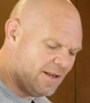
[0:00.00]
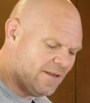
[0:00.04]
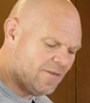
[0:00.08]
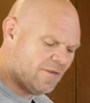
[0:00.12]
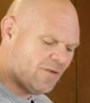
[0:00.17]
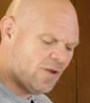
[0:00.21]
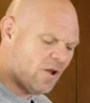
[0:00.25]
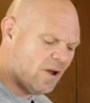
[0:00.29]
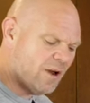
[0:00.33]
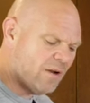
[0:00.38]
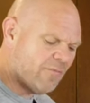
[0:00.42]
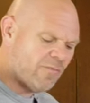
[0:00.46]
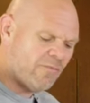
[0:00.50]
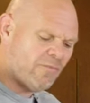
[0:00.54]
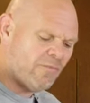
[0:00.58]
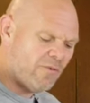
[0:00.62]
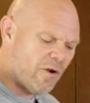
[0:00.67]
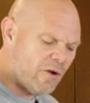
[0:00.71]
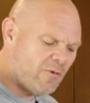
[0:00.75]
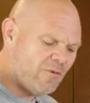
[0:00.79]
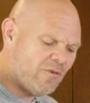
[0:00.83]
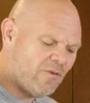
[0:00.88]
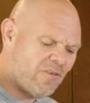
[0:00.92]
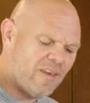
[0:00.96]
You need to kind of
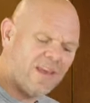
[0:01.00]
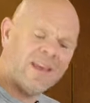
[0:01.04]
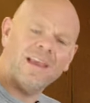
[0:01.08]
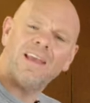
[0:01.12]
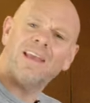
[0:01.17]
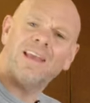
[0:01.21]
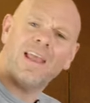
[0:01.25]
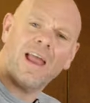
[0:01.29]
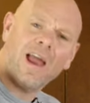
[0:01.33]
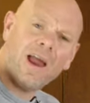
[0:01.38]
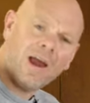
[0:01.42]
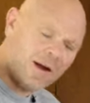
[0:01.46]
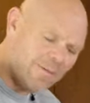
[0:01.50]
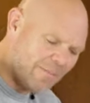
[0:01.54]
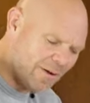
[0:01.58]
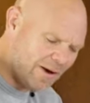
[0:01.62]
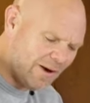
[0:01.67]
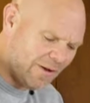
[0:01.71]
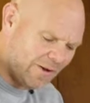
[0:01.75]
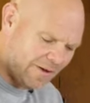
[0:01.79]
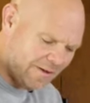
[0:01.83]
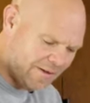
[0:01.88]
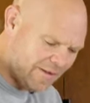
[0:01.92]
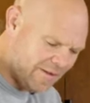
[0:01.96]
roast it and
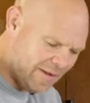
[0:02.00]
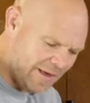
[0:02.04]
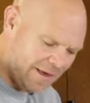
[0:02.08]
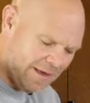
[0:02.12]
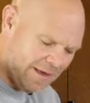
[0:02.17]
caramelize